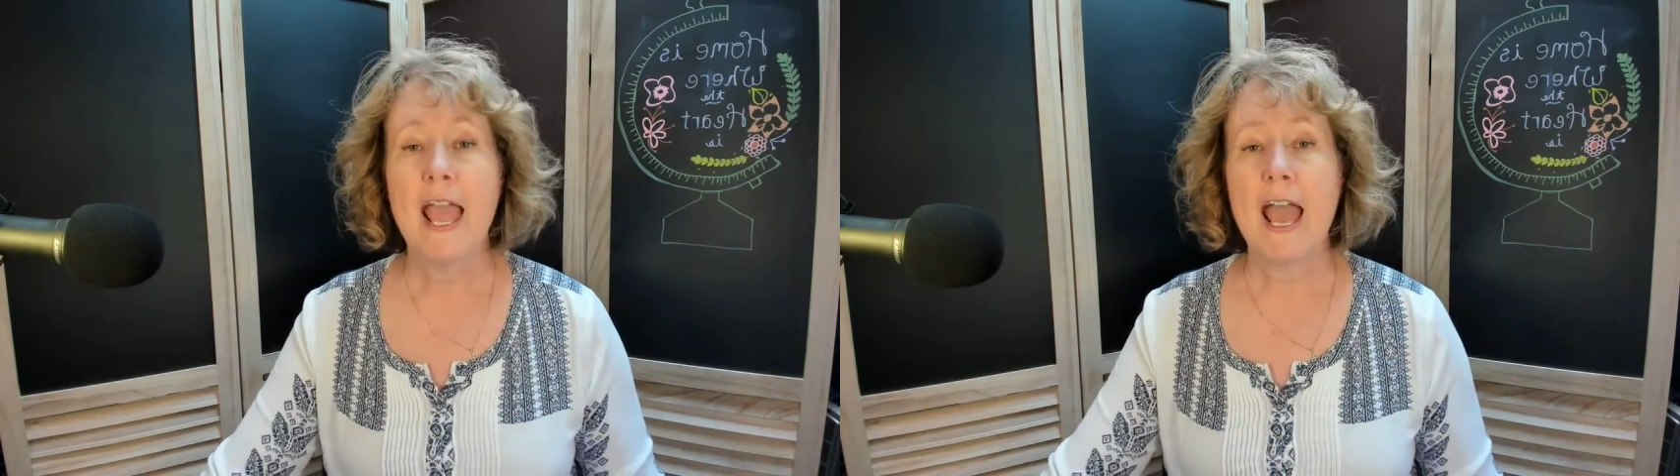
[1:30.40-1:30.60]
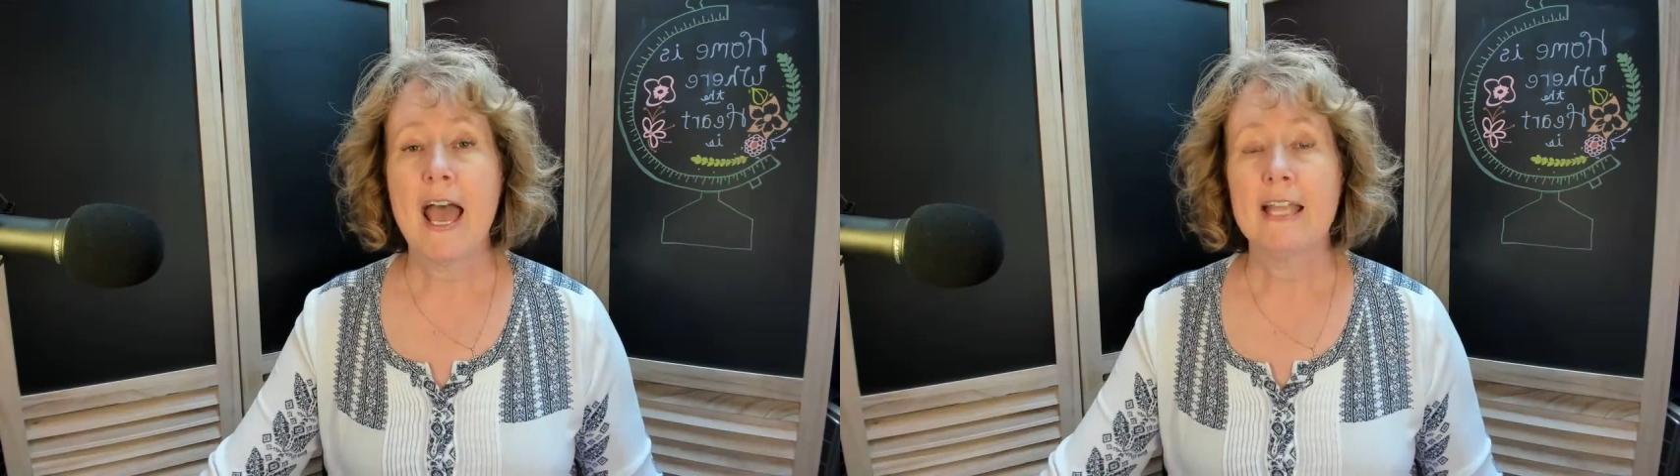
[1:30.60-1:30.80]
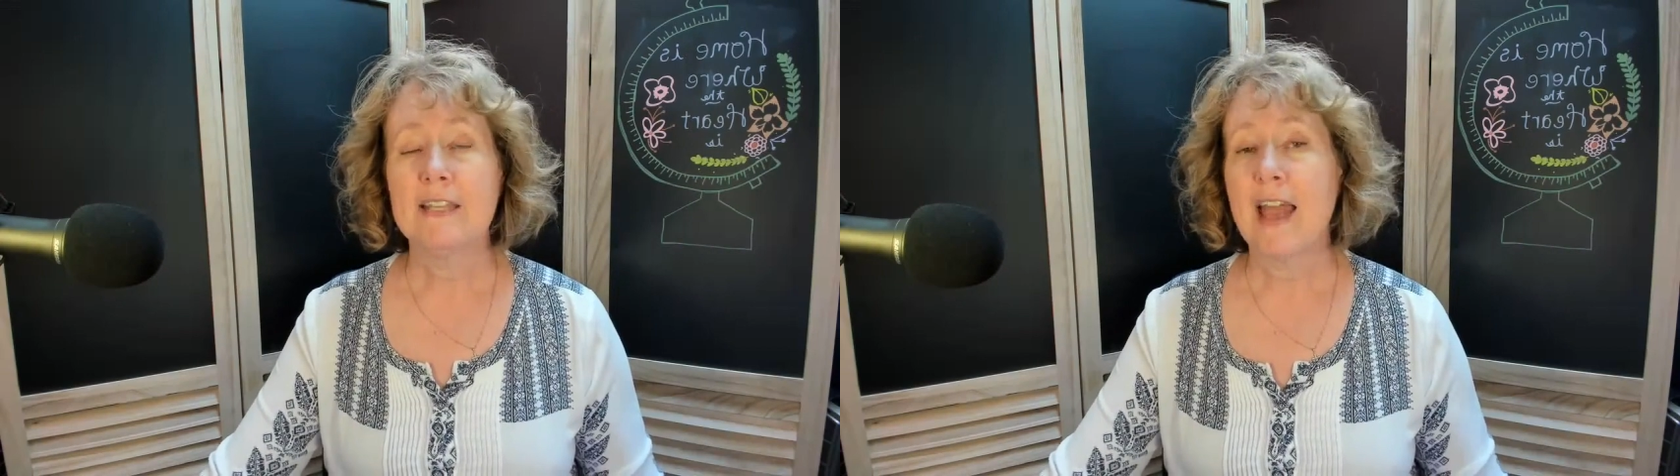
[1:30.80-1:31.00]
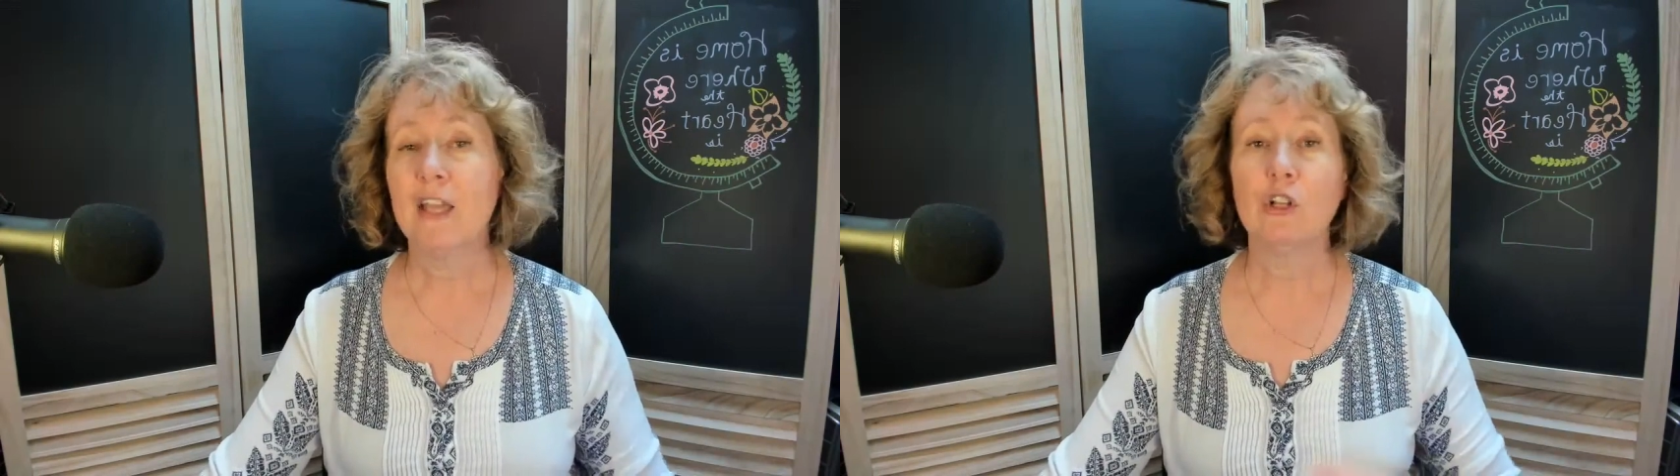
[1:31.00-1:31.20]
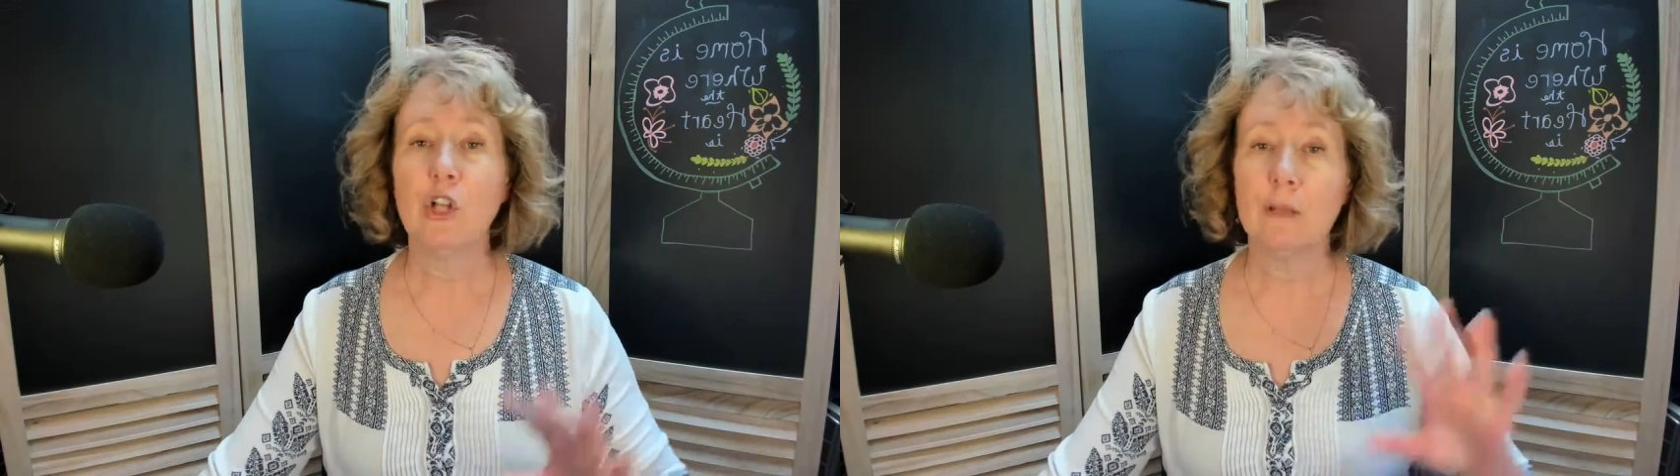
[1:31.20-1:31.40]
And that
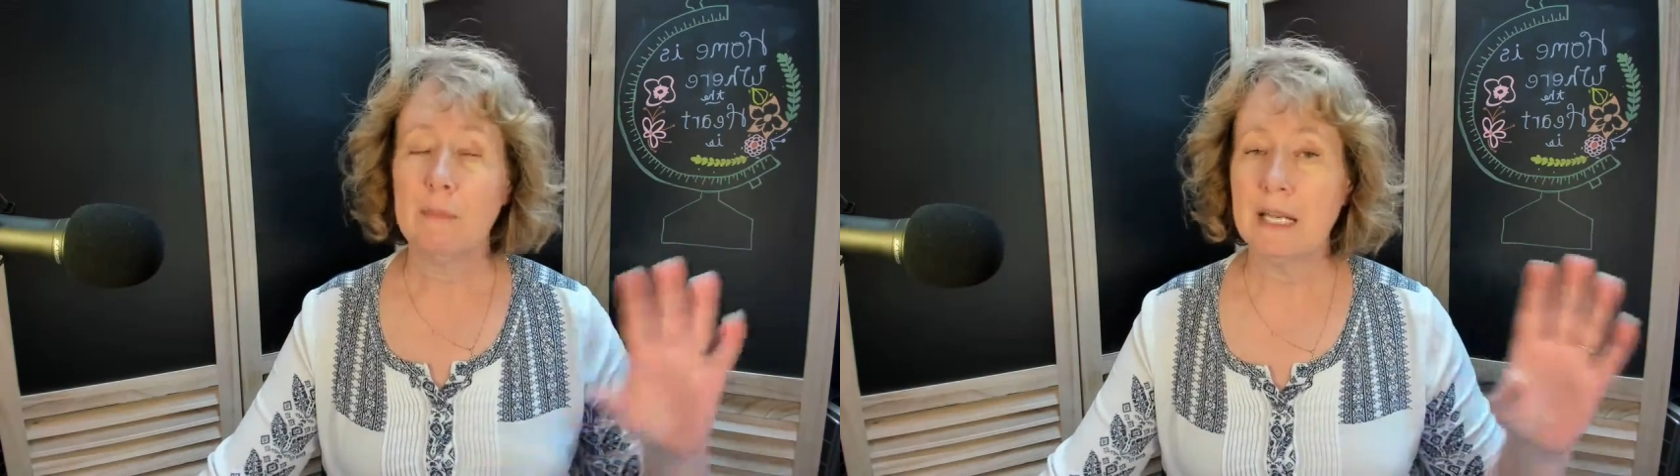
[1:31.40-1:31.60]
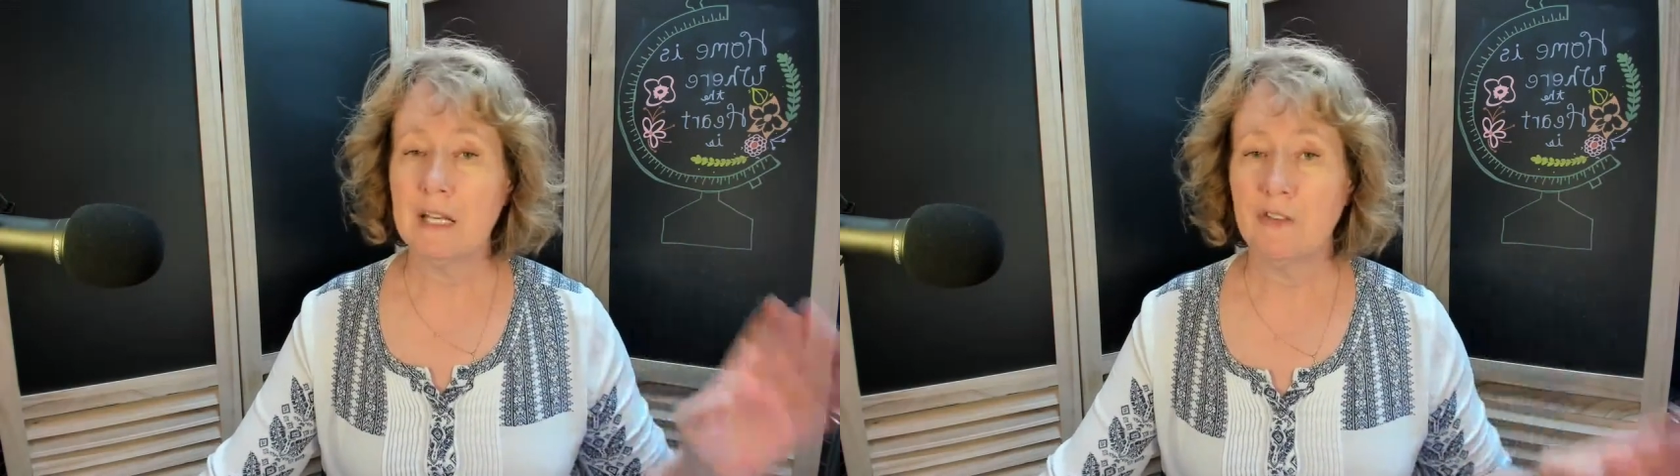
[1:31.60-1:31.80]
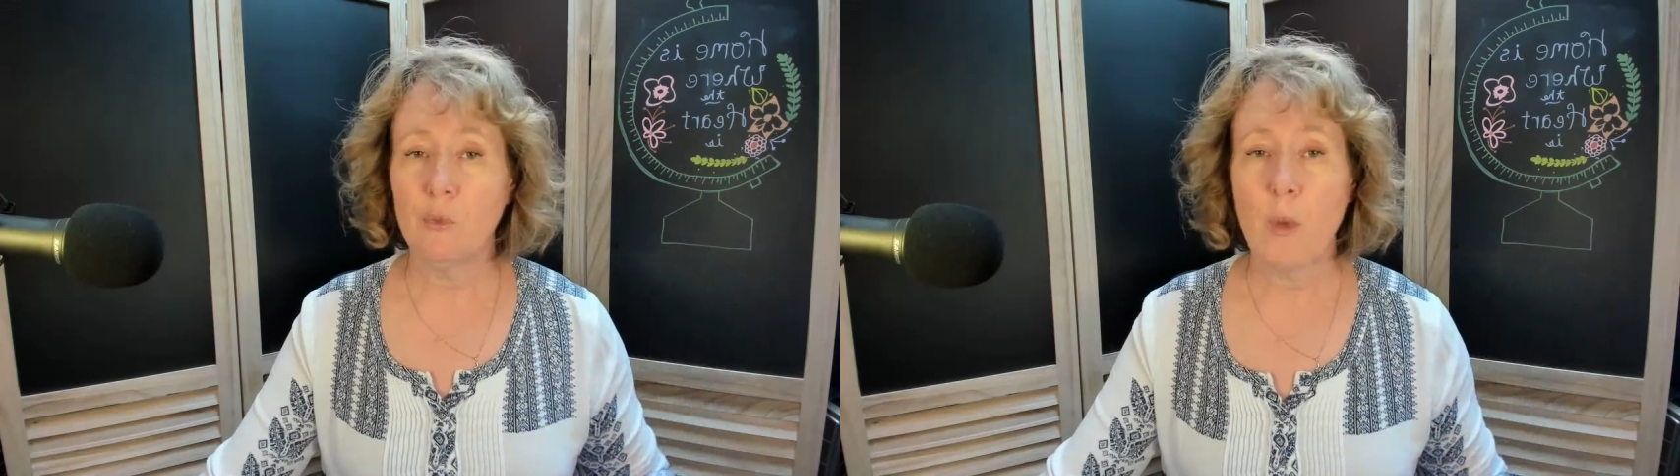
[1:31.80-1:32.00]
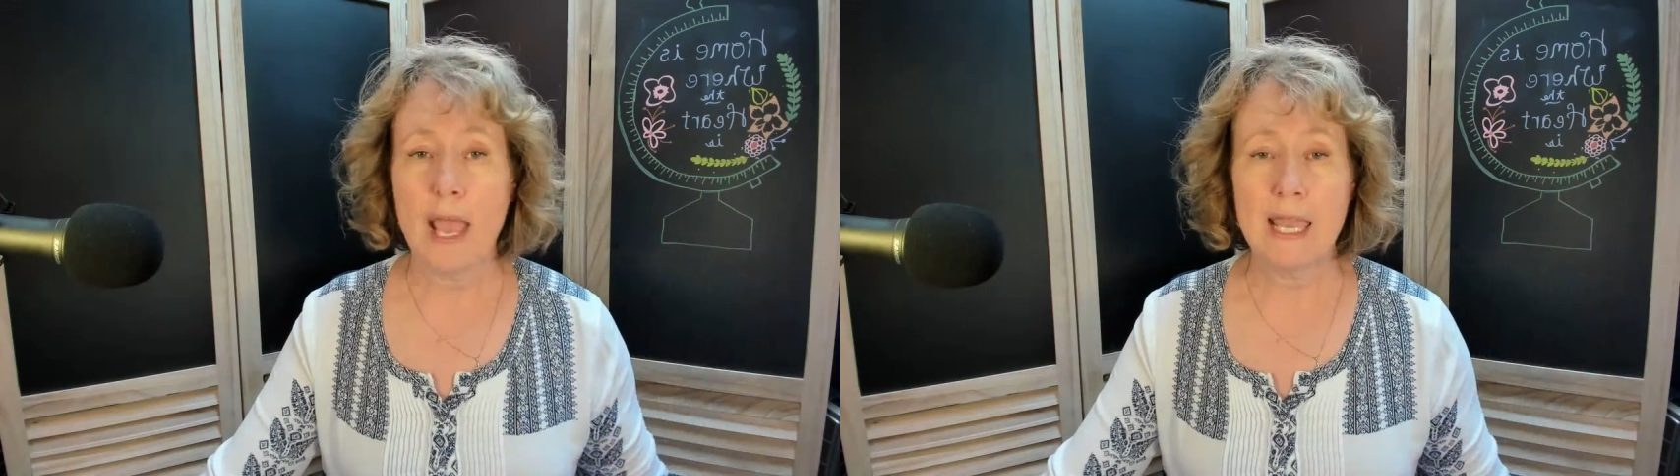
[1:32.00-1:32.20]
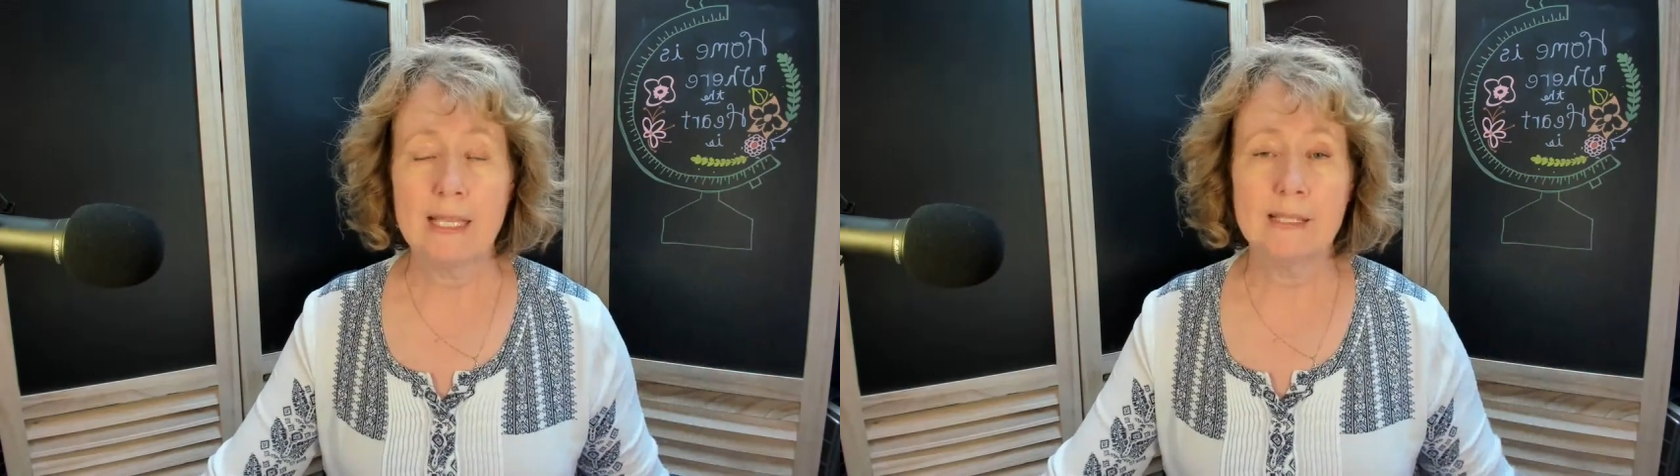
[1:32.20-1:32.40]
can look many different
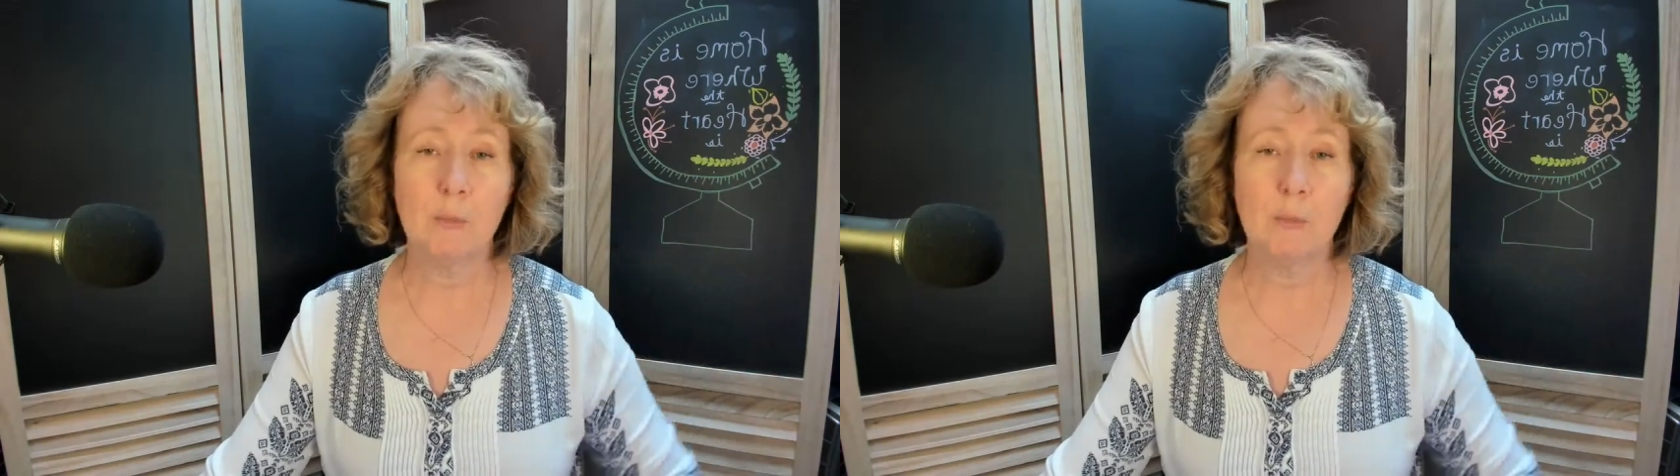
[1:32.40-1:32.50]
ways.